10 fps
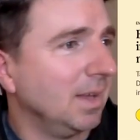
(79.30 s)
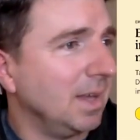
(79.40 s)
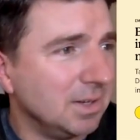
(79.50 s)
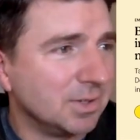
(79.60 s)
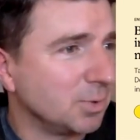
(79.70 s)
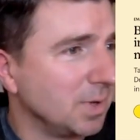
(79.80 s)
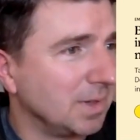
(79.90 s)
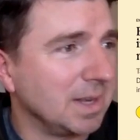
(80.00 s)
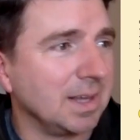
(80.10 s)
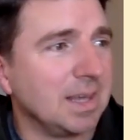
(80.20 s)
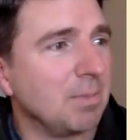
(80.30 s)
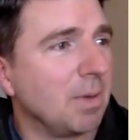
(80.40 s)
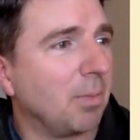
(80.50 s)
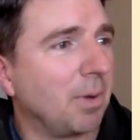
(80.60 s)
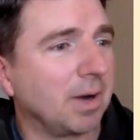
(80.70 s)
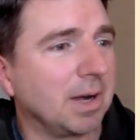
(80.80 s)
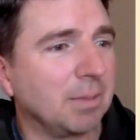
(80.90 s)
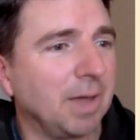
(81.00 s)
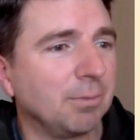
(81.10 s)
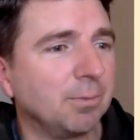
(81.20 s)
industry leading email marketing
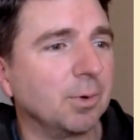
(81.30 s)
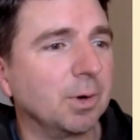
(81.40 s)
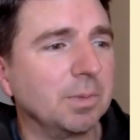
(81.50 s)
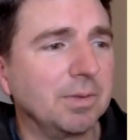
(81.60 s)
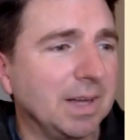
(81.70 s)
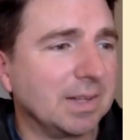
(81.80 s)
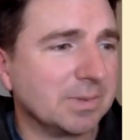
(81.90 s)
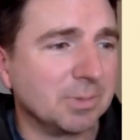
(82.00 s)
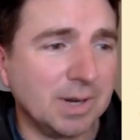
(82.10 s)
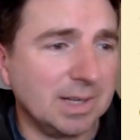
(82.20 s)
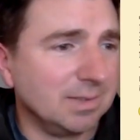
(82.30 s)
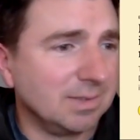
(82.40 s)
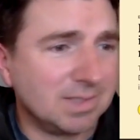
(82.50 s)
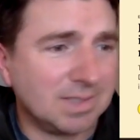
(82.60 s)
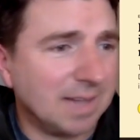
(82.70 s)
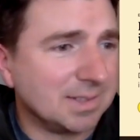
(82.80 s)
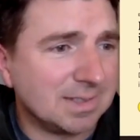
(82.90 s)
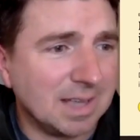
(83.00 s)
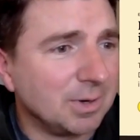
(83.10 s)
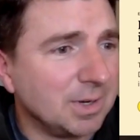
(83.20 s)
platform. They've got some great stats
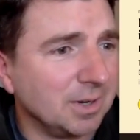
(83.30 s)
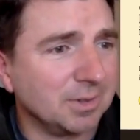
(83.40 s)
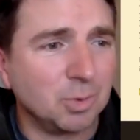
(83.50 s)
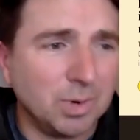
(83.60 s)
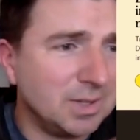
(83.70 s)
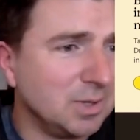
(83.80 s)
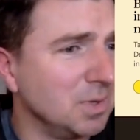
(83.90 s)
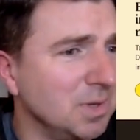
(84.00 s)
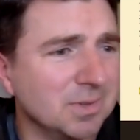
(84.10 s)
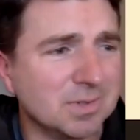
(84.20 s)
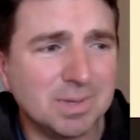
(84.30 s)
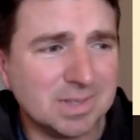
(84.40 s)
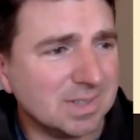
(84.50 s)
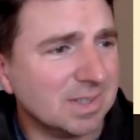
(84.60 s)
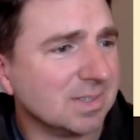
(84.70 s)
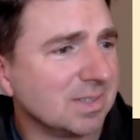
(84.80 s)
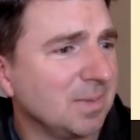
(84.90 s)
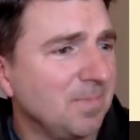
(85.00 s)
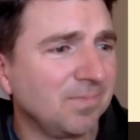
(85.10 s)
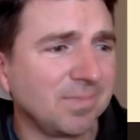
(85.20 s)
down here: 22 years in
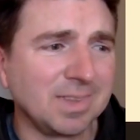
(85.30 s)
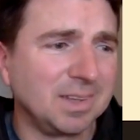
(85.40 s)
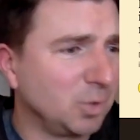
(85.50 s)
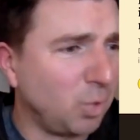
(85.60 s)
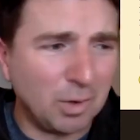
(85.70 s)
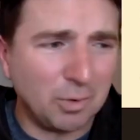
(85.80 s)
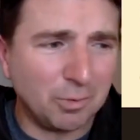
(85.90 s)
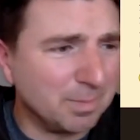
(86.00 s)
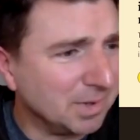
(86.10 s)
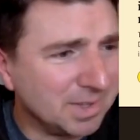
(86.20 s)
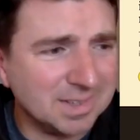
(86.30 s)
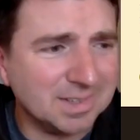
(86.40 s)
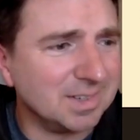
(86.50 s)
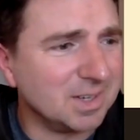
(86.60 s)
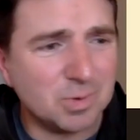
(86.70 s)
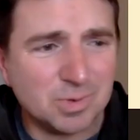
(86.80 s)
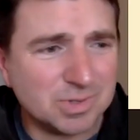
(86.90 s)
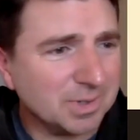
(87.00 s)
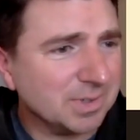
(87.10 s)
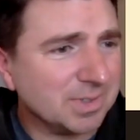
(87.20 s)
business, 12 million
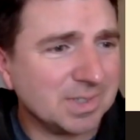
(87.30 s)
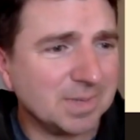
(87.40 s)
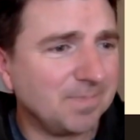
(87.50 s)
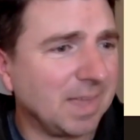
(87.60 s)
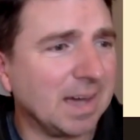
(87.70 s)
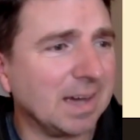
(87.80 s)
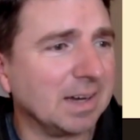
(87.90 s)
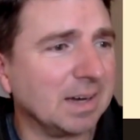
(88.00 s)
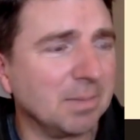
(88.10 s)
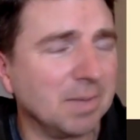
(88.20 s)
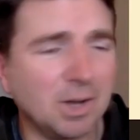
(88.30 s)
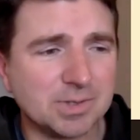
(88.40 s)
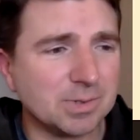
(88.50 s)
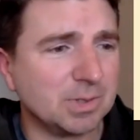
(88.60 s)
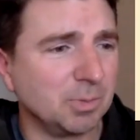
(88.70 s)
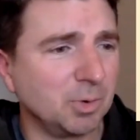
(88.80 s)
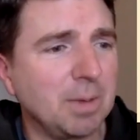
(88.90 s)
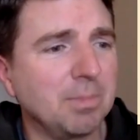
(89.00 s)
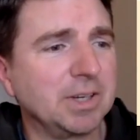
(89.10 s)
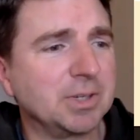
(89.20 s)
users, and also some
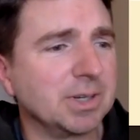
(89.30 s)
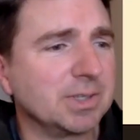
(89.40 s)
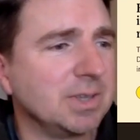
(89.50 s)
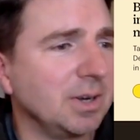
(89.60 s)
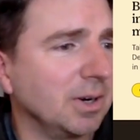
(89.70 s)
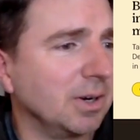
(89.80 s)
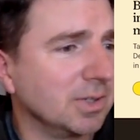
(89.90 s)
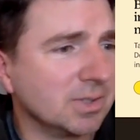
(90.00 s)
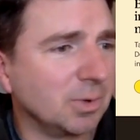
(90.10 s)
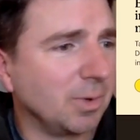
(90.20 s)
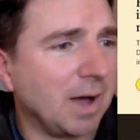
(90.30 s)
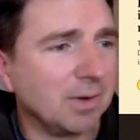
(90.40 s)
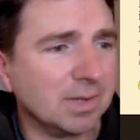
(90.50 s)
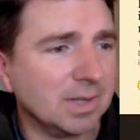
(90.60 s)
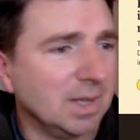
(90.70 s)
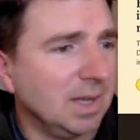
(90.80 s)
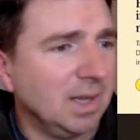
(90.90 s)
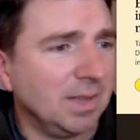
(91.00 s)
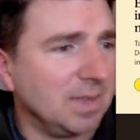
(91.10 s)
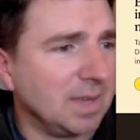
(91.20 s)
great metrics here just around
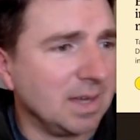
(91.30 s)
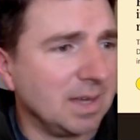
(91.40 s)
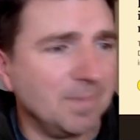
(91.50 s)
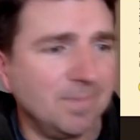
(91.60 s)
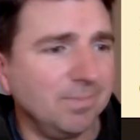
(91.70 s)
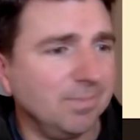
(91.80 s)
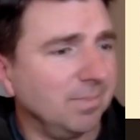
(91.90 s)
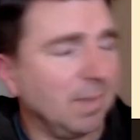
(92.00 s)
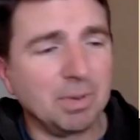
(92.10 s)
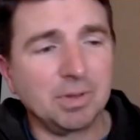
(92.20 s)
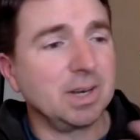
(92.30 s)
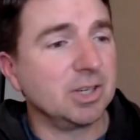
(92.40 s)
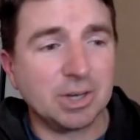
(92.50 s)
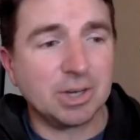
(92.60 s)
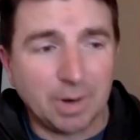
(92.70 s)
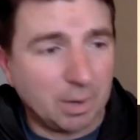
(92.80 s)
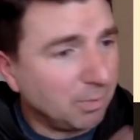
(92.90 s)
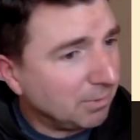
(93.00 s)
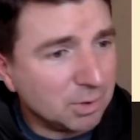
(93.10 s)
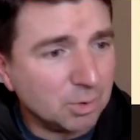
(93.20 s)
the ability to generate
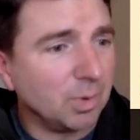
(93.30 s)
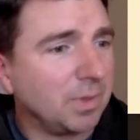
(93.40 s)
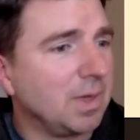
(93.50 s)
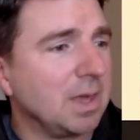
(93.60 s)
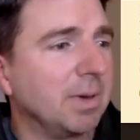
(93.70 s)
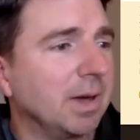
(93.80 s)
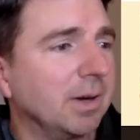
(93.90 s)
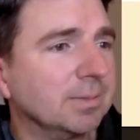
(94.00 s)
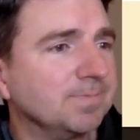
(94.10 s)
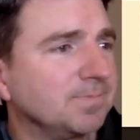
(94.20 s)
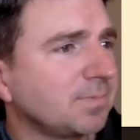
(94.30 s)
revenue with email.